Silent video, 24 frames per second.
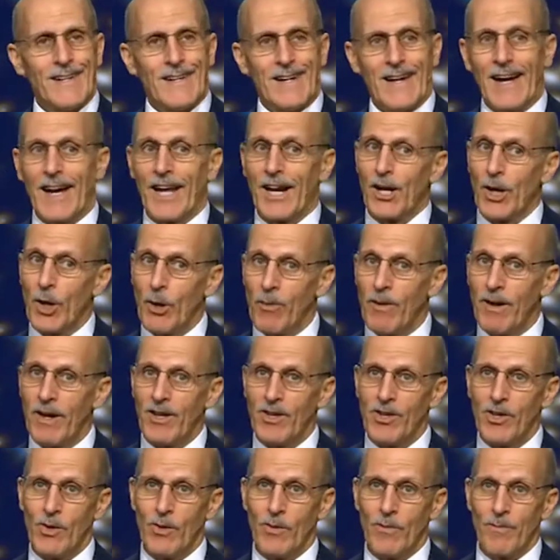I don't know about
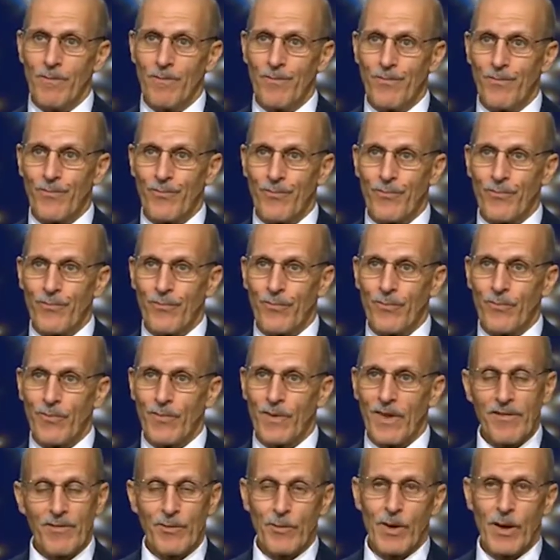you.
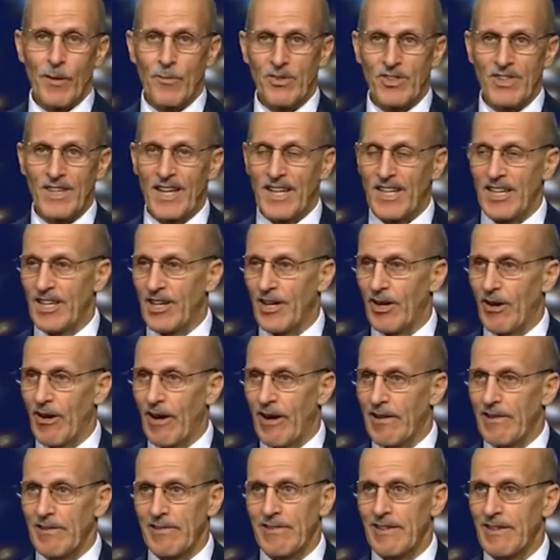Even while I'm standing here,
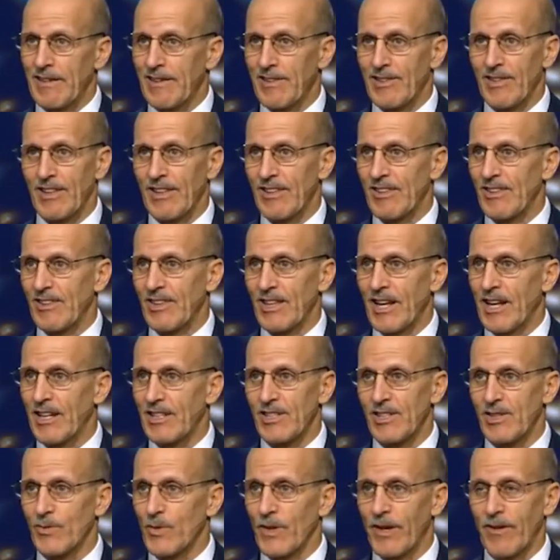I can think of things that I
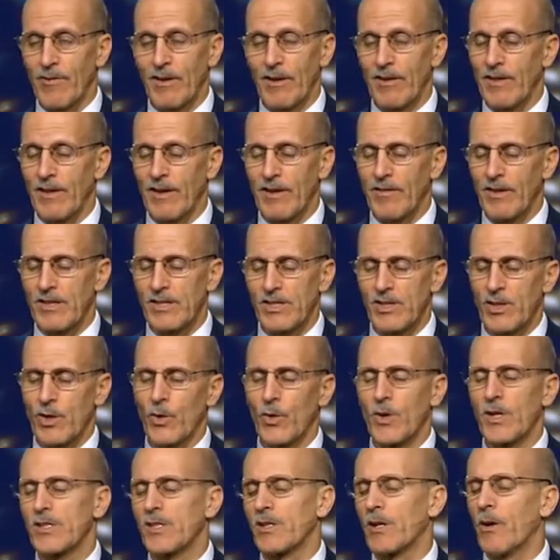just, whenever I think of, I just
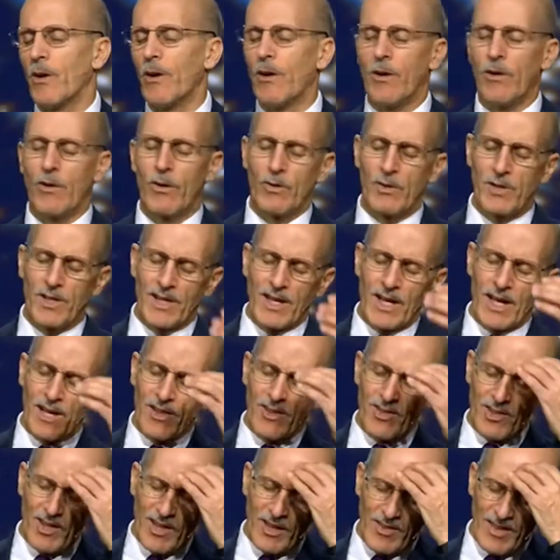cringe and go, oh, did I
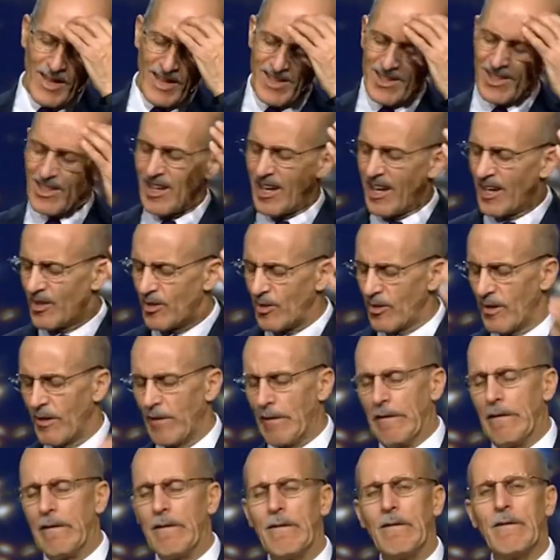say that? Did I do that?
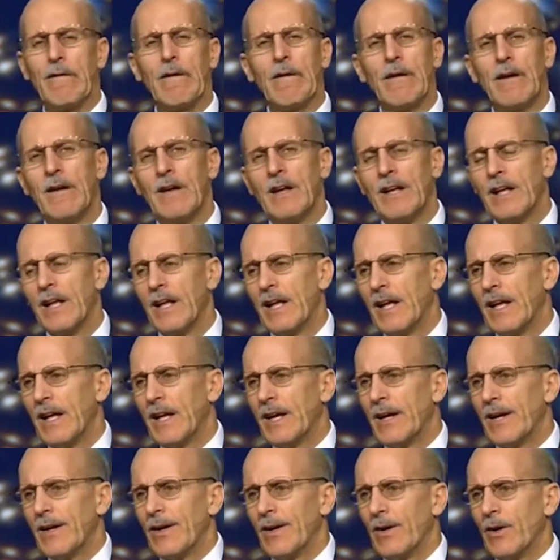Oh,
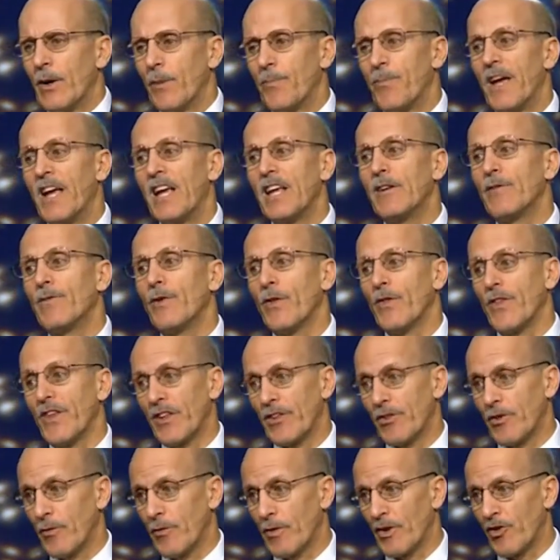or painful
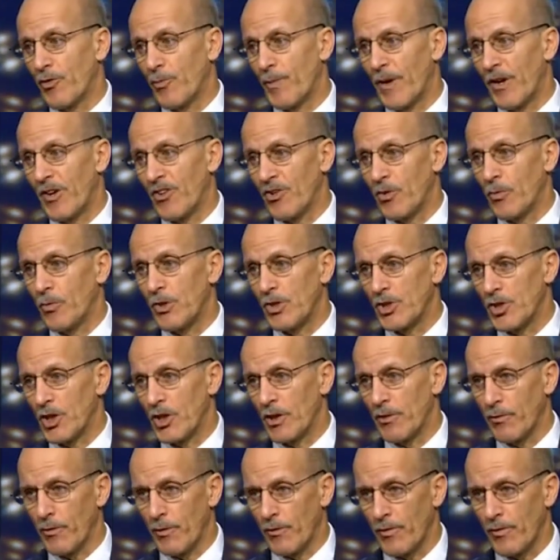things you've experienced you wish you
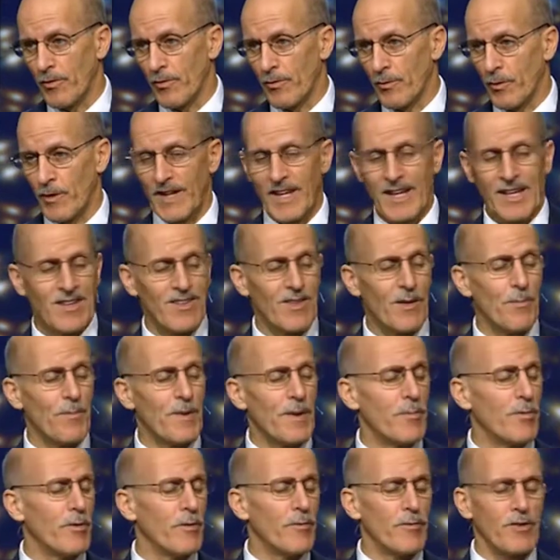could for, forget. Some
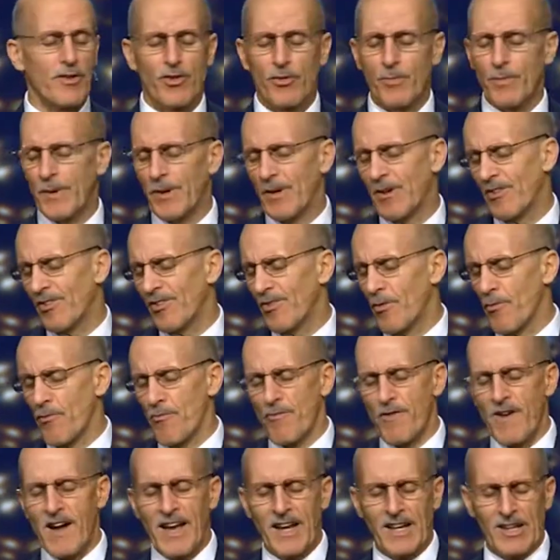people have experienced
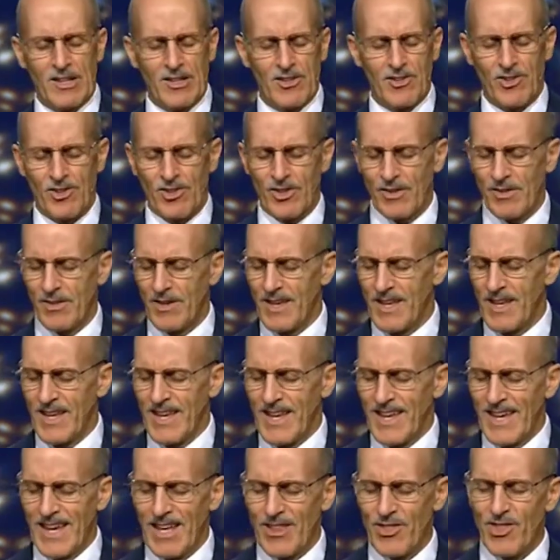violence and,
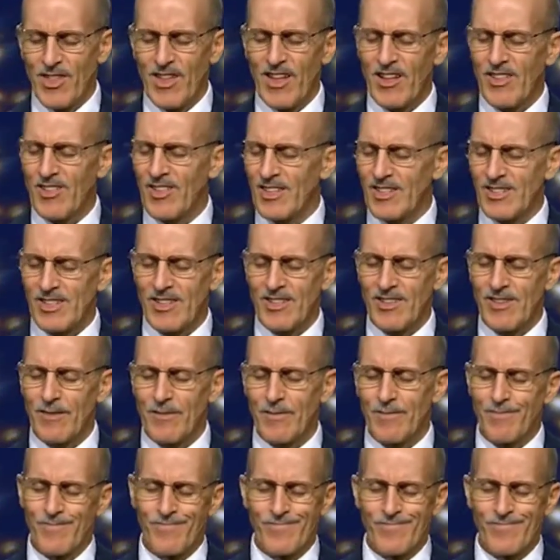and things that just have